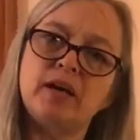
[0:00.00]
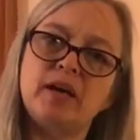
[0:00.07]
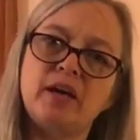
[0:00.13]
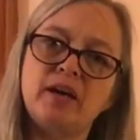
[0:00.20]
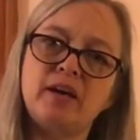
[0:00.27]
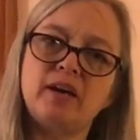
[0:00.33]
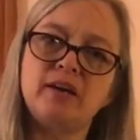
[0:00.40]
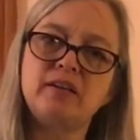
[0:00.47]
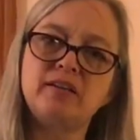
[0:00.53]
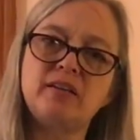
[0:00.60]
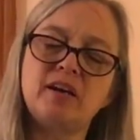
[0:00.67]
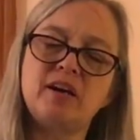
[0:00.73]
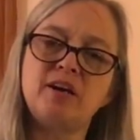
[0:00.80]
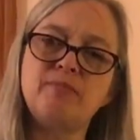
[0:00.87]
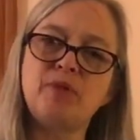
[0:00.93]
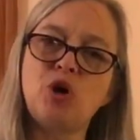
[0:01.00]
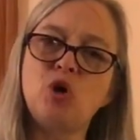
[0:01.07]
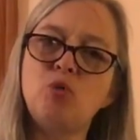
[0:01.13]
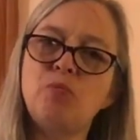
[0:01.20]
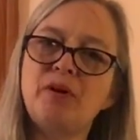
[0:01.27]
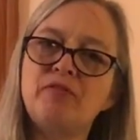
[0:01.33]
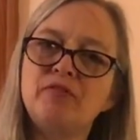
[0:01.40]
And
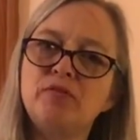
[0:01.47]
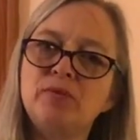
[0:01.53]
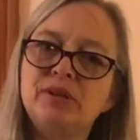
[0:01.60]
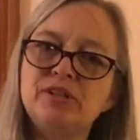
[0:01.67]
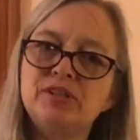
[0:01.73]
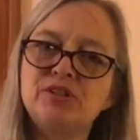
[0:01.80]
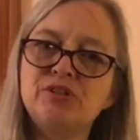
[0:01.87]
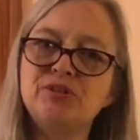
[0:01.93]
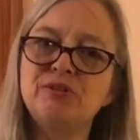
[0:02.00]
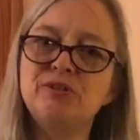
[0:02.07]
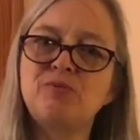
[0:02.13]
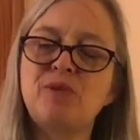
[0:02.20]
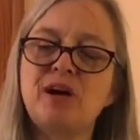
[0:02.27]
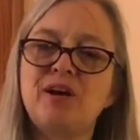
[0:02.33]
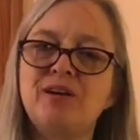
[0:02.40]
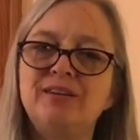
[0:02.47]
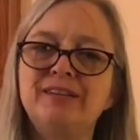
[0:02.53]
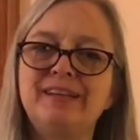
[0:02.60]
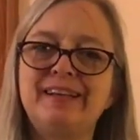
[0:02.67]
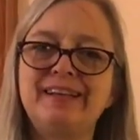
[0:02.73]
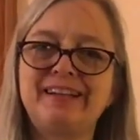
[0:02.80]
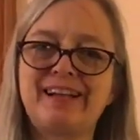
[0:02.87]
hope everyone's doing well,
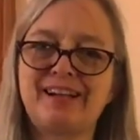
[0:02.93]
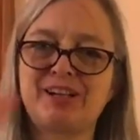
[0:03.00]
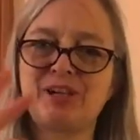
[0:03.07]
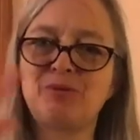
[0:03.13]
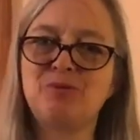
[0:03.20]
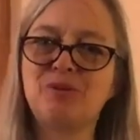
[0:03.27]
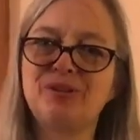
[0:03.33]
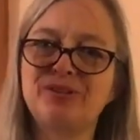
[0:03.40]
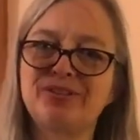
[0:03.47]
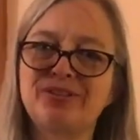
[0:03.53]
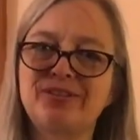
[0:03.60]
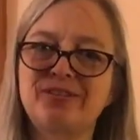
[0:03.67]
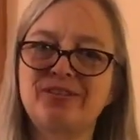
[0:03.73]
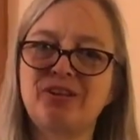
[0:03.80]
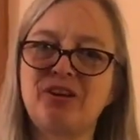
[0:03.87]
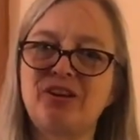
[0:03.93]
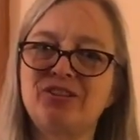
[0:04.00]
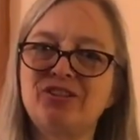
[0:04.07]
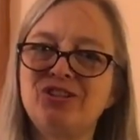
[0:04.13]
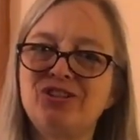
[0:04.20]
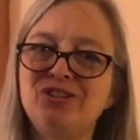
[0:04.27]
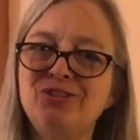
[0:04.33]
and I will
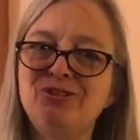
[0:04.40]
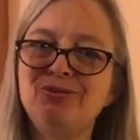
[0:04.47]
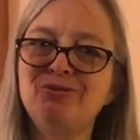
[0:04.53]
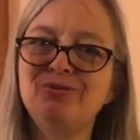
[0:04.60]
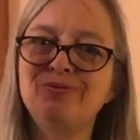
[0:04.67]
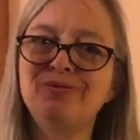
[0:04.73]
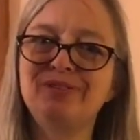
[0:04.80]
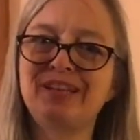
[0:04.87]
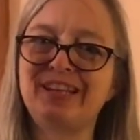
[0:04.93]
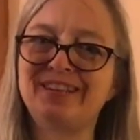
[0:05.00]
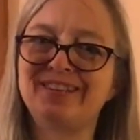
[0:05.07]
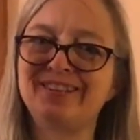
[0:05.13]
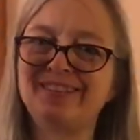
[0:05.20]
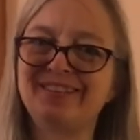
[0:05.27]
talk to you later.